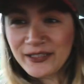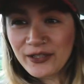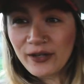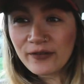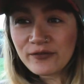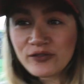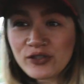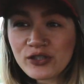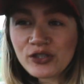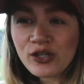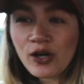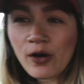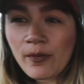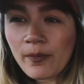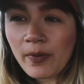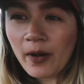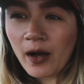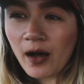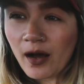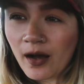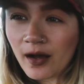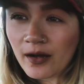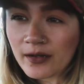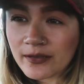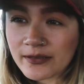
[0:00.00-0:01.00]
so I've just got
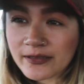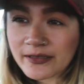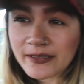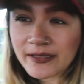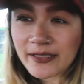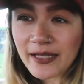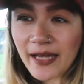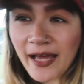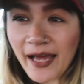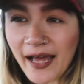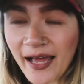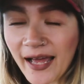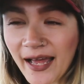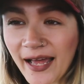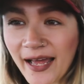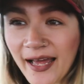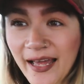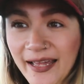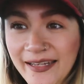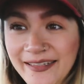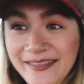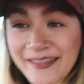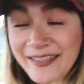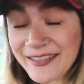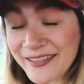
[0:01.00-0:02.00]
parked
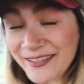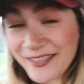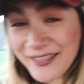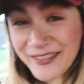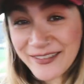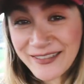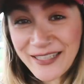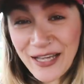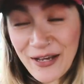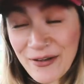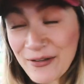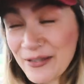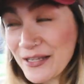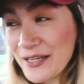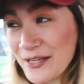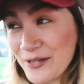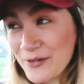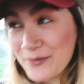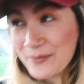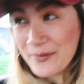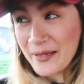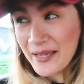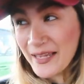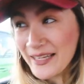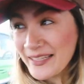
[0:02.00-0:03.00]
and the sun's out a
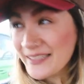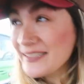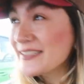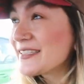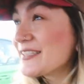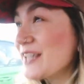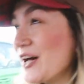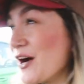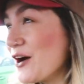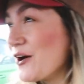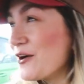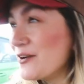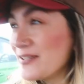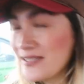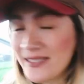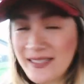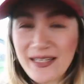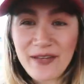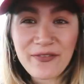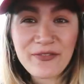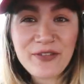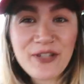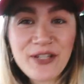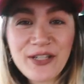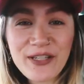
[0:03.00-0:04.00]
little bit, so it's
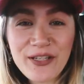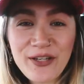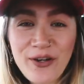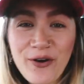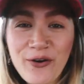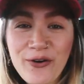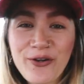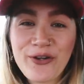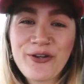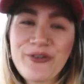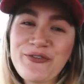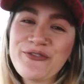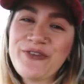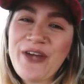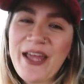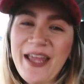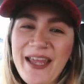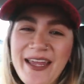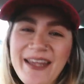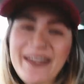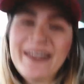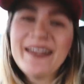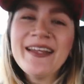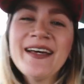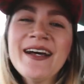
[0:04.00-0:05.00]
definitely not gonna
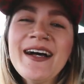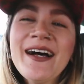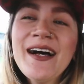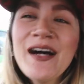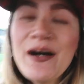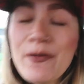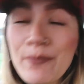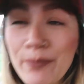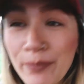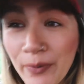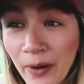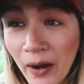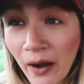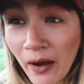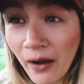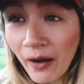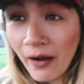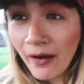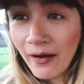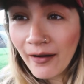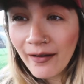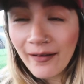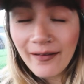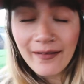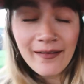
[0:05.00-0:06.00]
rain,
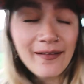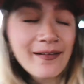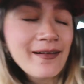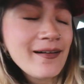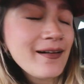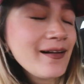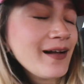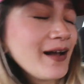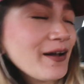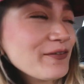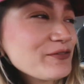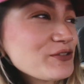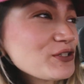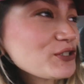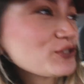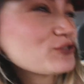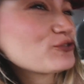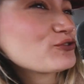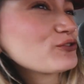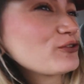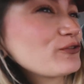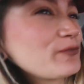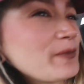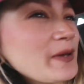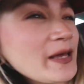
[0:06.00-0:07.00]
but I've
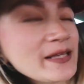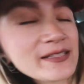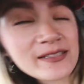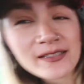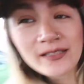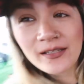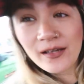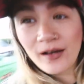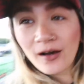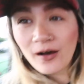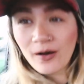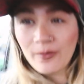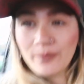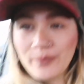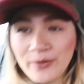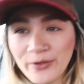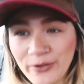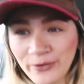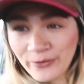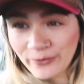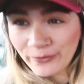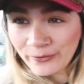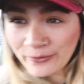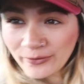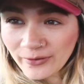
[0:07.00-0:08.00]
just drove past the Car
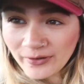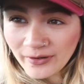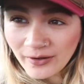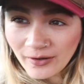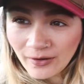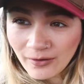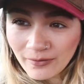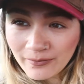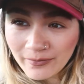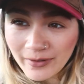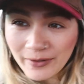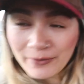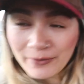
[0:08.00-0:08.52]
Boot on